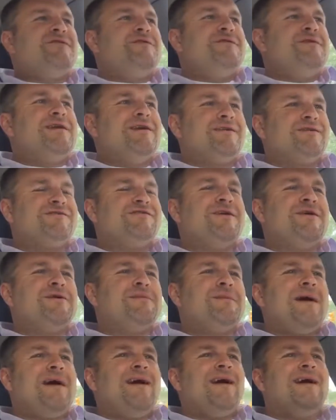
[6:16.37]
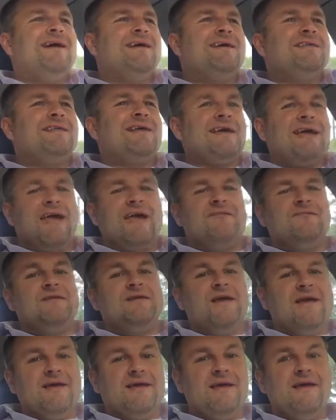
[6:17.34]
few years go by, like a half a
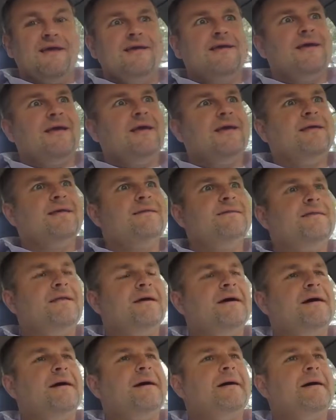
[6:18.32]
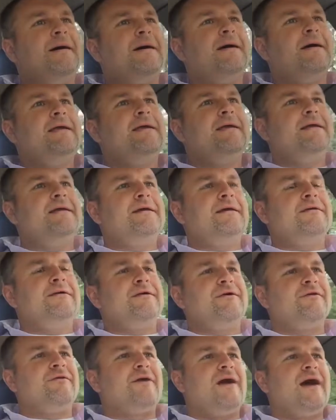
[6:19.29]
decade, and
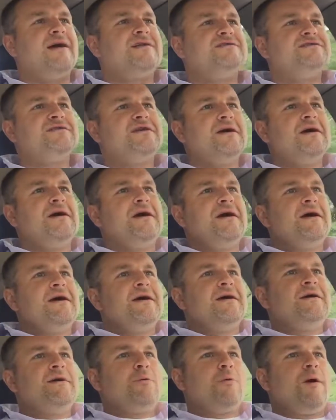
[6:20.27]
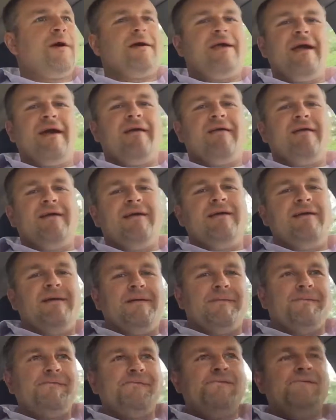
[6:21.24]
your garage, your work
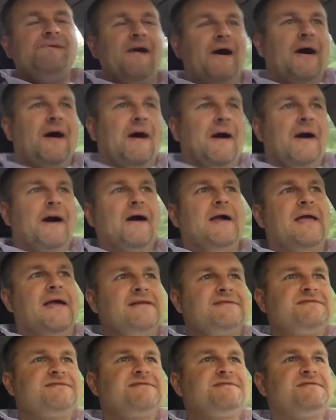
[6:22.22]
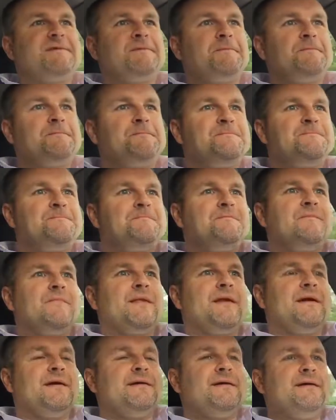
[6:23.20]
area gets
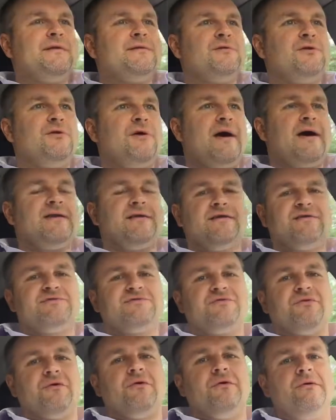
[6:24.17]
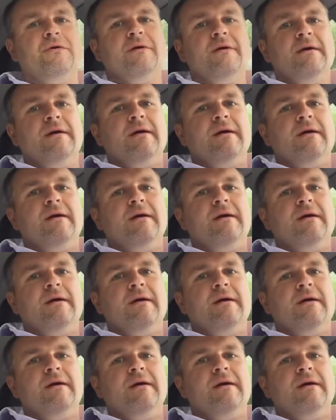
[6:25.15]
a little out of control.